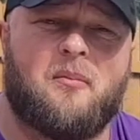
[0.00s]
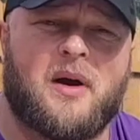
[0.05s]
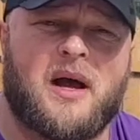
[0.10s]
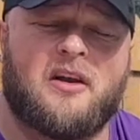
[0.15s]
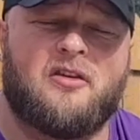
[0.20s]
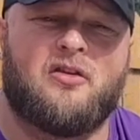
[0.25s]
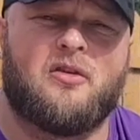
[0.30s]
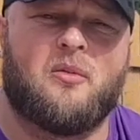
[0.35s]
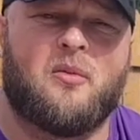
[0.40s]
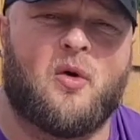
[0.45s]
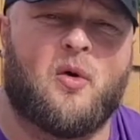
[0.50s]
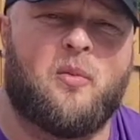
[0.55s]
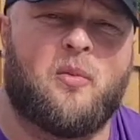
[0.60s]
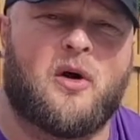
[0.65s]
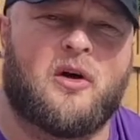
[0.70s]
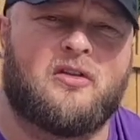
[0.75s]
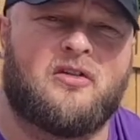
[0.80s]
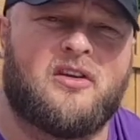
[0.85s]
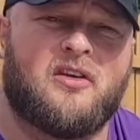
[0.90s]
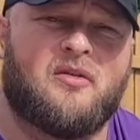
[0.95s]
better and more
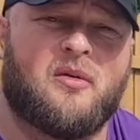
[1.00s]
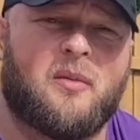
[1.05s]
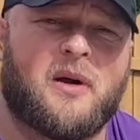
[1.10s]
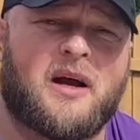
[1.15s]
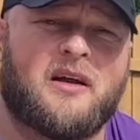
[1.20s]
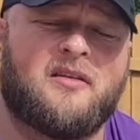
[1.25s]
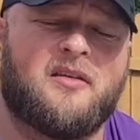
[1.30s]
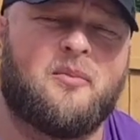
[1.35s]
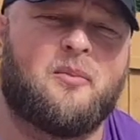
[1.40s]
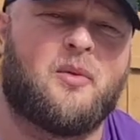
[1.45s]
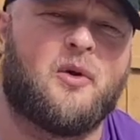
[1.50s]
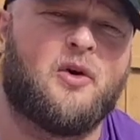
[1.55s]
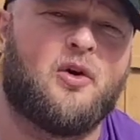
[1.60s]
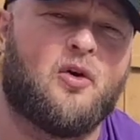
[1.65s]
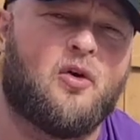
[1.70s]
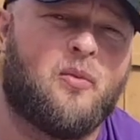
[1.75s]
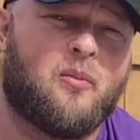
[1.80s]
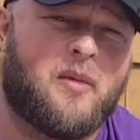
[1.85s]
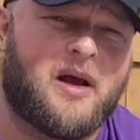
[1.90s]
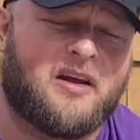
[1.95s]
positive about it. But
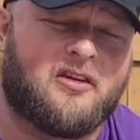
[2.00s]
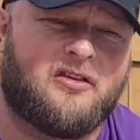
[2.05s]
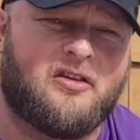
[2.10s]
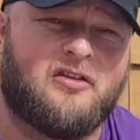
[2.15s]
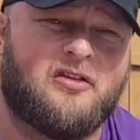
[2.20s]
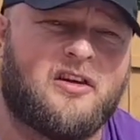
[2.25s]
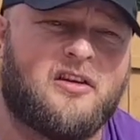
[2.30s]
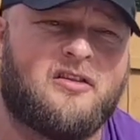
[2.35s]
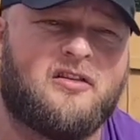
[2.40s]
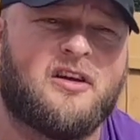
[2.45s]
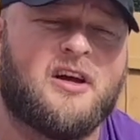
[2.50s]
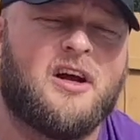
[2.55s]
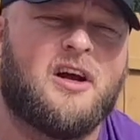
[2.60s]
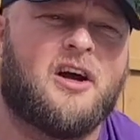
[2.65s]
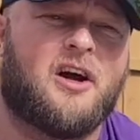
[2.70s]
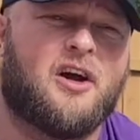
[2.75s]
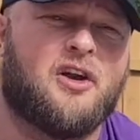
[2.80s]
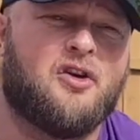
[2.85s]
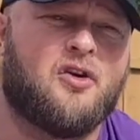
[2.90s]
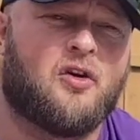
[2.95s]
your messages
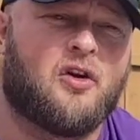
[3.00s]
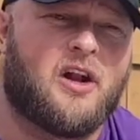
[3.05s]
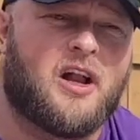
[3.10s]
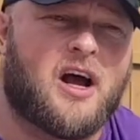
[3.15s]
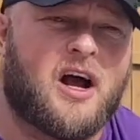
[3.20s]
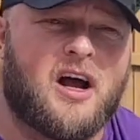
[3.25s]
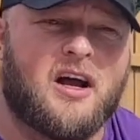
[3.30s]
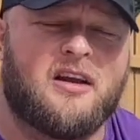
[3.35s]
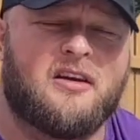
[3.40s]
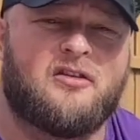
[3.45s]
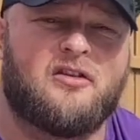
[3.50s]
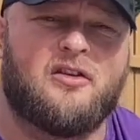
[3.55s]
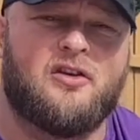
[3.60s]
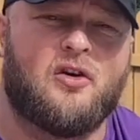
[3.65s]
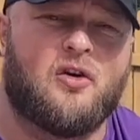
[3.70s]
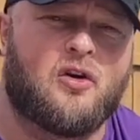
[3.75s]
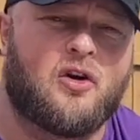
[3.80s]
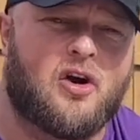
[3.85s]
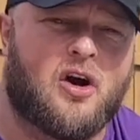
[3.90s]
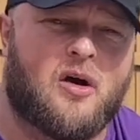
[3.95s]
and your likes and
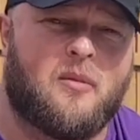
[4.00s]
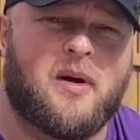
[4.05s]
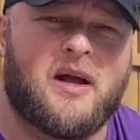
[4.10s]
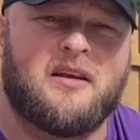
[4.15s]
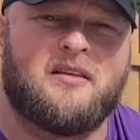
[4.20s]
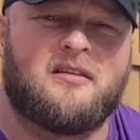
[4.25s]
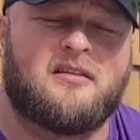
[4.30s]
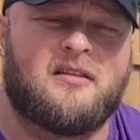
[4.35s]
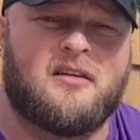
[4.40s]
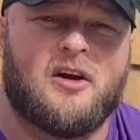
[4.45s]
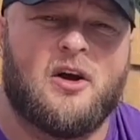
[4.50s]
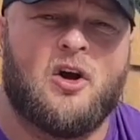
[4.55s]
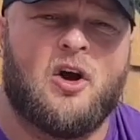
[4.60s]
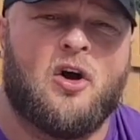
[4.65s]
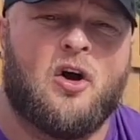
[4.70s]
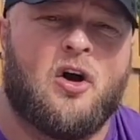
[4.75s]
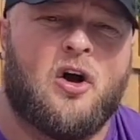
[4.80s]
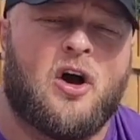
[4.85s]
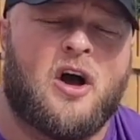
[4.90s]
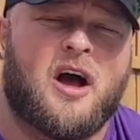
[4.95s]
your comments
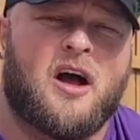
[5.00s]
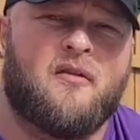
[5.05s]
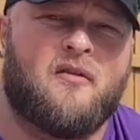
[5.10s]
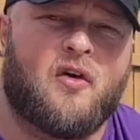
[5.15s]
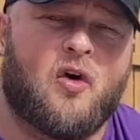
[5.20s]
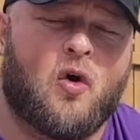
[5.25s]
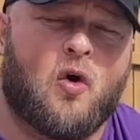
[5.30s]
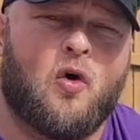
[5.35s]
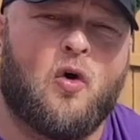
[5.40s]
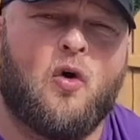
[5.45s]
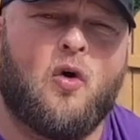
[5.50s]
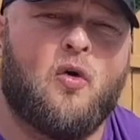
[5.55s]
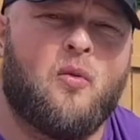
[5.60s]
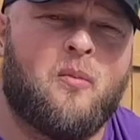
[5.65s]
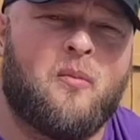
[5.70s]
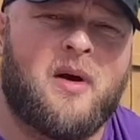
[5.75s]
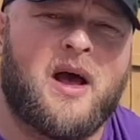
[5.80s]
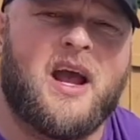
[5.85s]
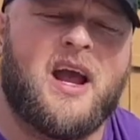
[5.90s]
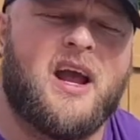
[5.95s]
have all
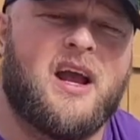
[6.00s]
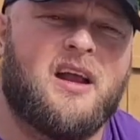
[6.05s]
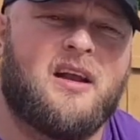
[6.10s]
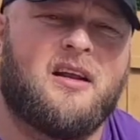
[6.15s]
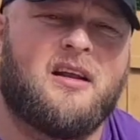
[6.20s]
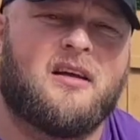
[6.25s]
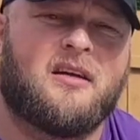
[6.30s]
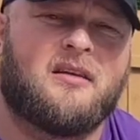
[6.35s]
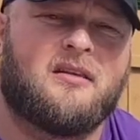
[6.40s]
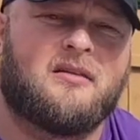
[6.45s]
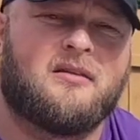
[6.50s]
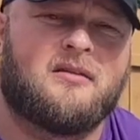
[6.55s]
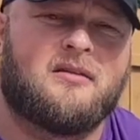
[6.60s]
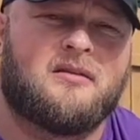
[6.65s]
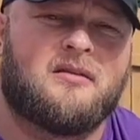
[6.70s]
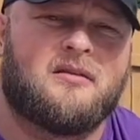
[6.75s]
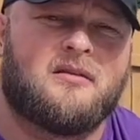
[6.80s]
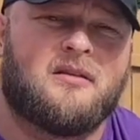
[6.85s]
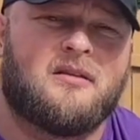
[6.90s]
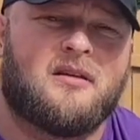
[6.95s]
made
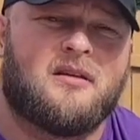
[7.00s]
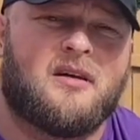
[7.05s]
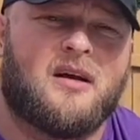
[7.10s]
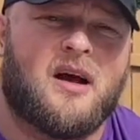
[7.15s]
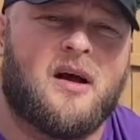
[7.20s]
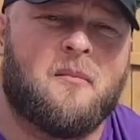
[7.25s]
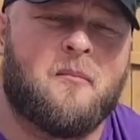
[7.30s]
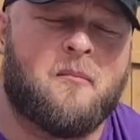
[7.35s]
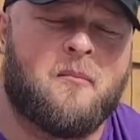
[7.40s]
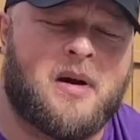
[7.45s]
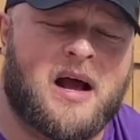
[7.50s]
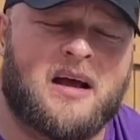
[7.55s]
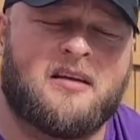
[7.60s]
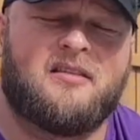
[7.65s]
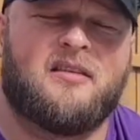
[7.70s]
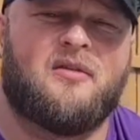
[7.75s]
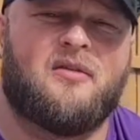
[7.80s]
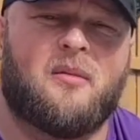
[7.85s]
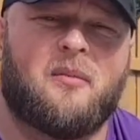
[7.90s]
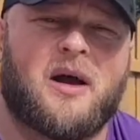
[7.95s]
a
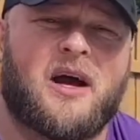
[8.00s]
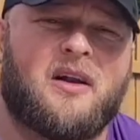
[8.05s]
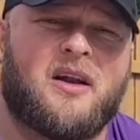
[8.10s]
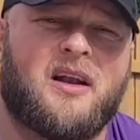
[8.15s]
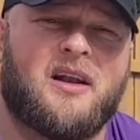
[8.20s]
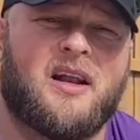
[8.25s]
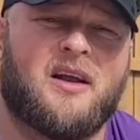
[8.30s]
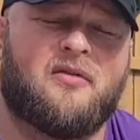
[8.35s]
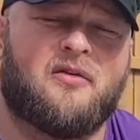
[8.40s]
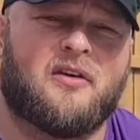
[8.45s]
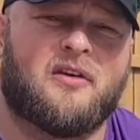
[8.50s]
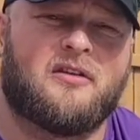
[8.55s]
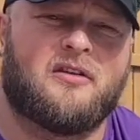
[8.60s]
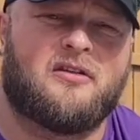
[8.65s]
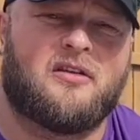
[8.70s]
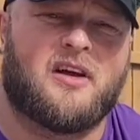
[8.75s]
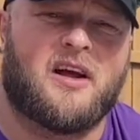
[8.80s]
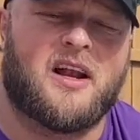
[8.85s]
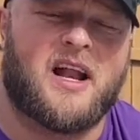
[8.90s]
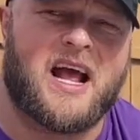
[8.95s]
massive amount of
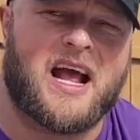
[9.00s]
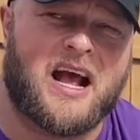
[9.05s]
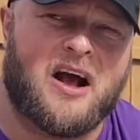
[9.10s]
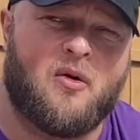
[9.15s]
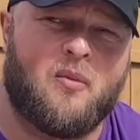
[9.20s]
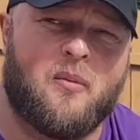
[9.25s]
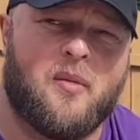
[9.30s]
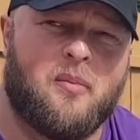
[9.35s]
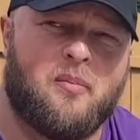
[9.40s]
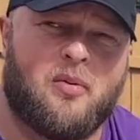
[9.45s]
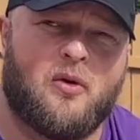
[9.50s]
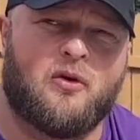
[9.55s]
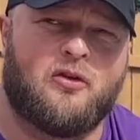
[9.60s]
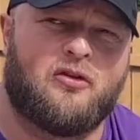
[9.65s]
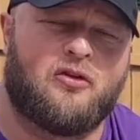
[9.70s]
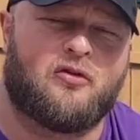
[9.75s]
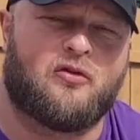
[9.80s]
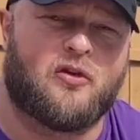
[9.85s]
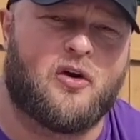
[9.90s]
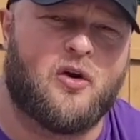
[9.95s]
difference and helped me push
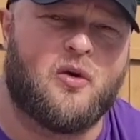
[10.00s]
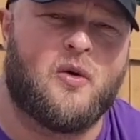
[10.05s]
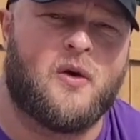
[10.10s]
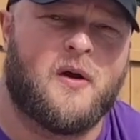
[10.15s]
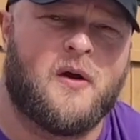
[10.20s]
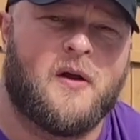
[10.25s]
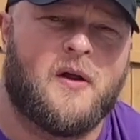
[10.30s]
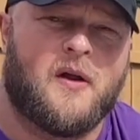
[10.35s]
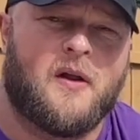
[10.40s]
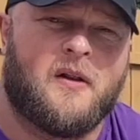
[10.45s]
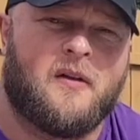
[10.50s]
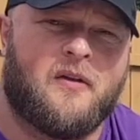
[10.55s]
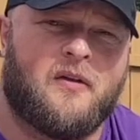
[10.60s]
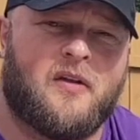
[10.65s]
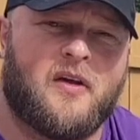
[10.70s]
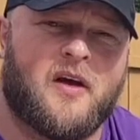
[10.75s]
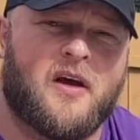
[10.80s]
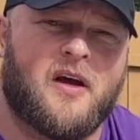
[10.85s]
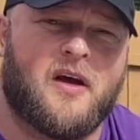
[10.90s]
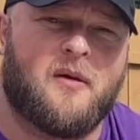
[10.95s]
through
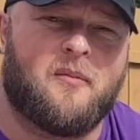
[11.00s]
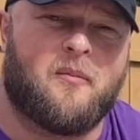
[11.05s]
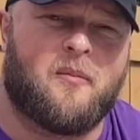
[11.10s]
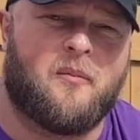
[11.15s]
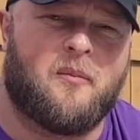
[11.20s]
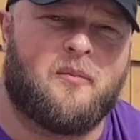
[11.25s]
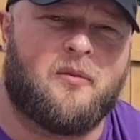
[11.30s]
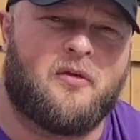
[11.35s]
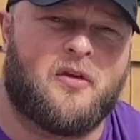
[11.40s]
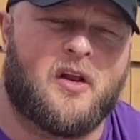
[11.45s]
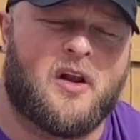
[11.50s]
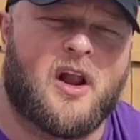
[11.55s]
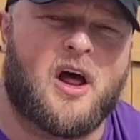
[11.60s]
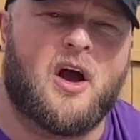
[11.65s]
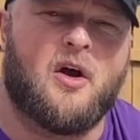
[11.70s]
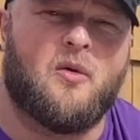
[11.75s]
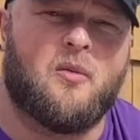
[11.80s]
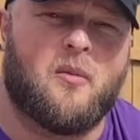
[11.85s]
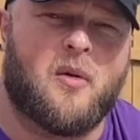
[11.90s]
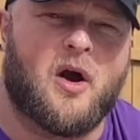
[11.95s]
the
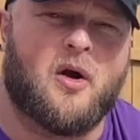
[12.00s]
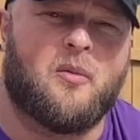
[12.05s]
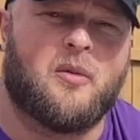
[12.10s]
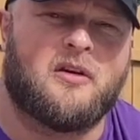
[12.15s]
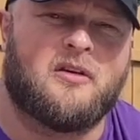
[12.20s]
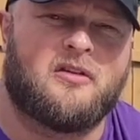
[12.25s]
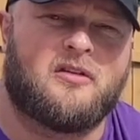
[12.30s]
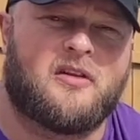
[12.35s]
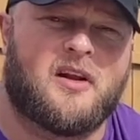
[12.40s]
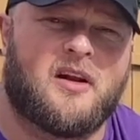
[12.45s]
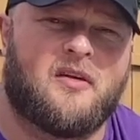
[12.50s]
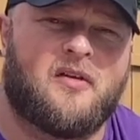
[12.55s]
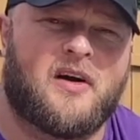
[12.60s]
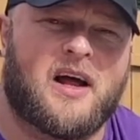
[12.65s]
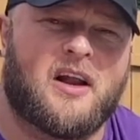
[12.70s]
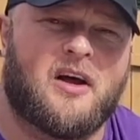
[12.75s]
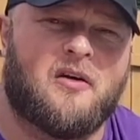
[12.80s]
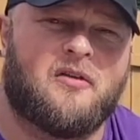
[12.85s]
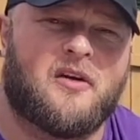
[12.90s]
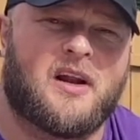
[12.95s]
low moments that I've
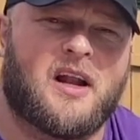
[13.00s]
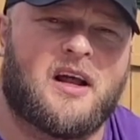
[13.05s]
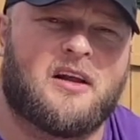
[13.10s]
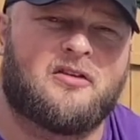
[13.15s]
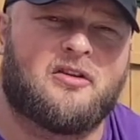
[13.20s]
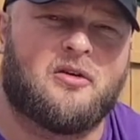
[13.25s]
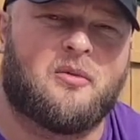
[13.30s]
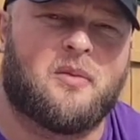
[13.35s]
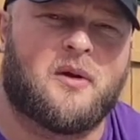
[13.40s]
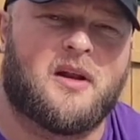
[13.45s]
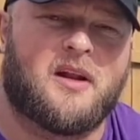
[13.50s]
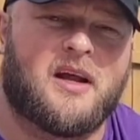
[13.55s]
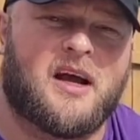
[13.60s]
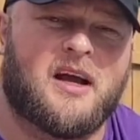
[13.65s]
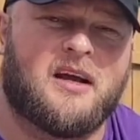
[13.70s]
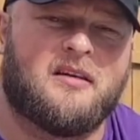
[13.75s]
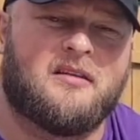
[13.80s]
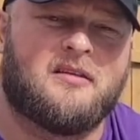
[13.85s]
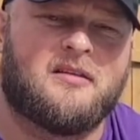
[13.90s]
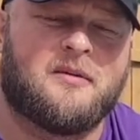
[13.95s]
had over the last couple of
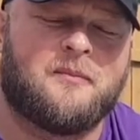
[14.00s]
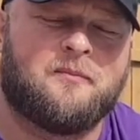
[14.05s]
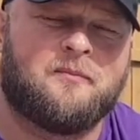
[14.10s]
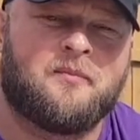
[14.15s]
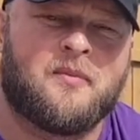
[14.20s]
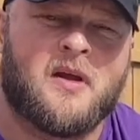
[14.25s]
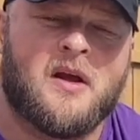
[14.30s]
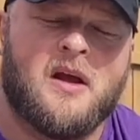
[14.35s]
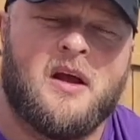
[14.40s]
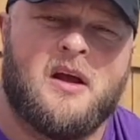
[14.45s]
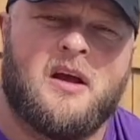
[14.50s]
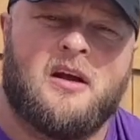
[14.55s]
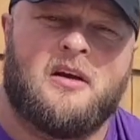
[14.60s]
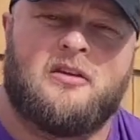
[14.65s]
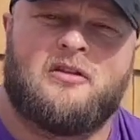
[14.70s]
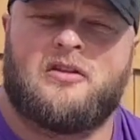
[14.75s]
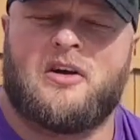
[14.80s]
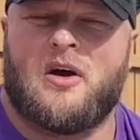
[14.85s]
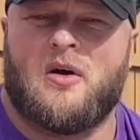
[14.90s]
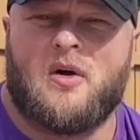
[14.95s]
days.
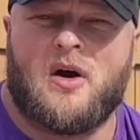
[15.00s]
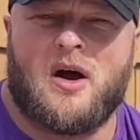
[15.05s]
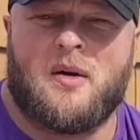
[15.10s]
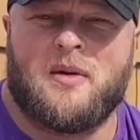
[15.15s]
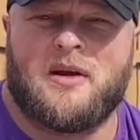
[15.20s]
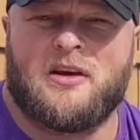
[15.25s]
So I'm